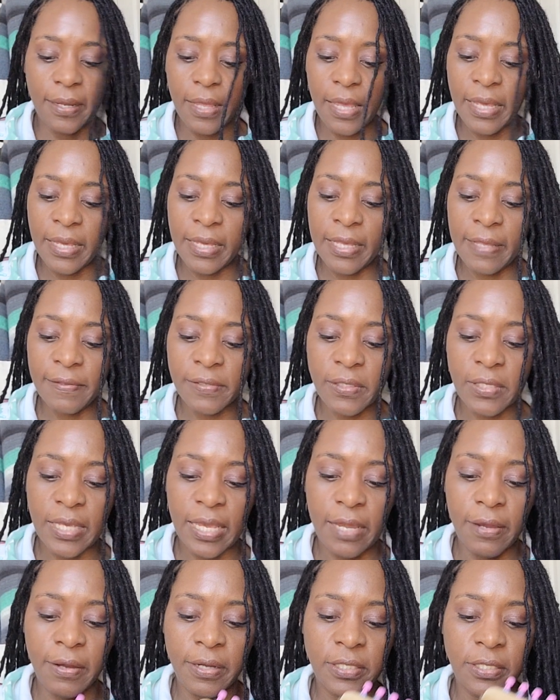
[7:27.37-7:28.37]
It gives
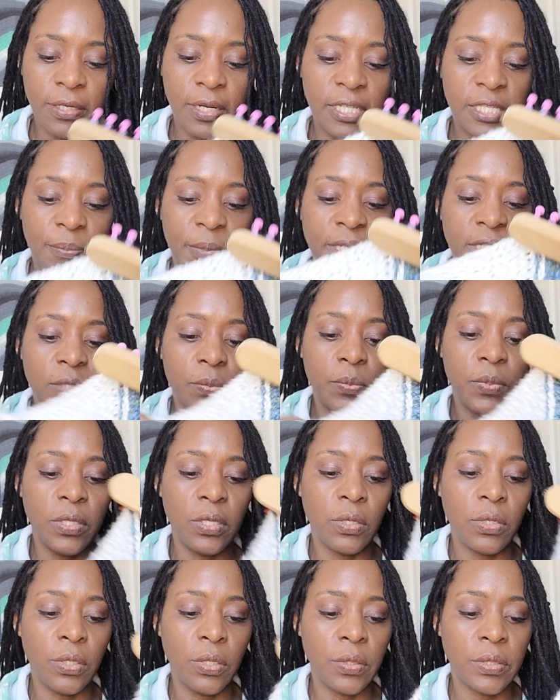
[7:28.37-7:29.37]
character, especially when
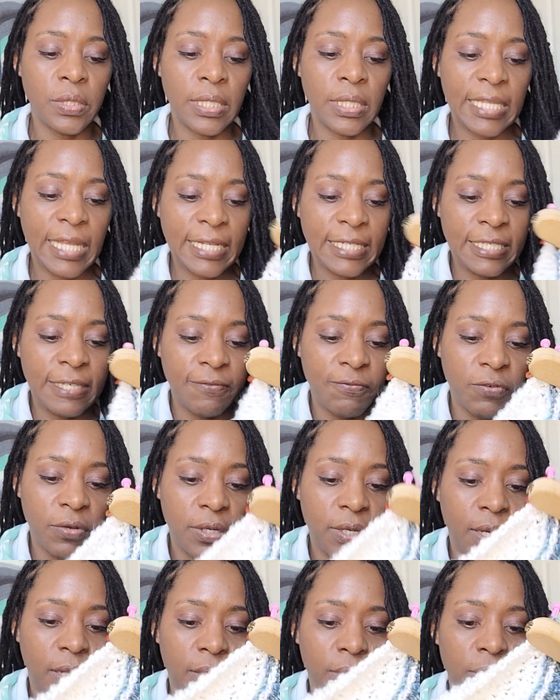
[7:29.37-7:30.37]
you're using like different
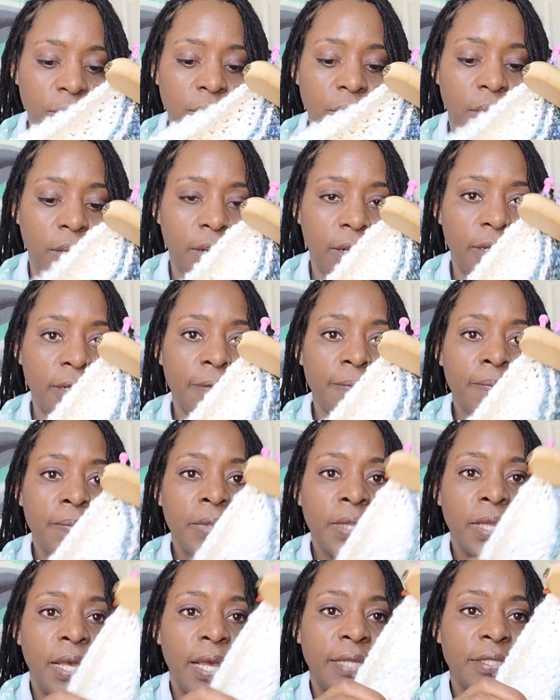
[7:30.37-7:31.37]
color yarn.
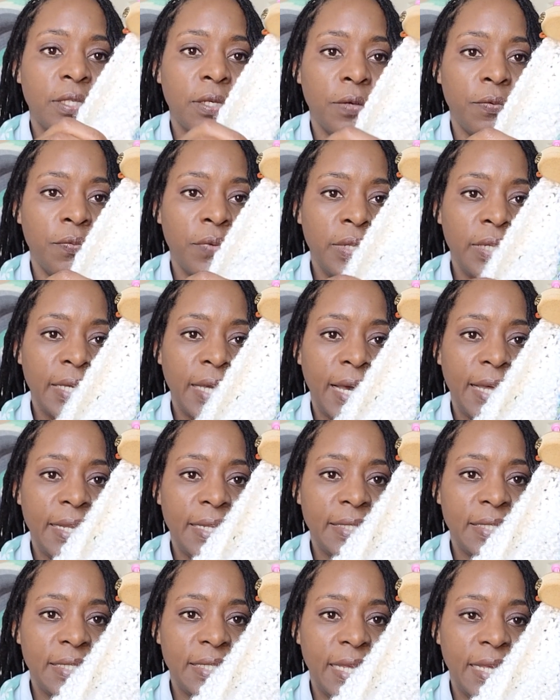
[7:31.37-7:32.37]
And so it really kind
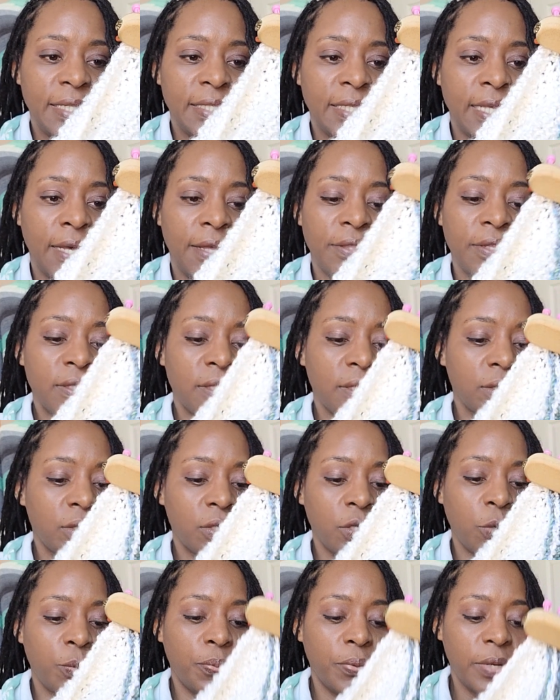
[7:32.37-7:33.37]
of stands out. And this is
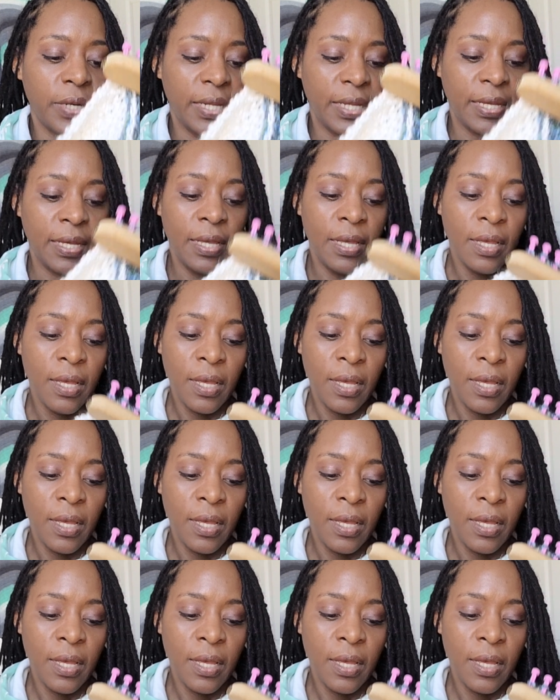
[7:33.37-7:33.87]
so pretty.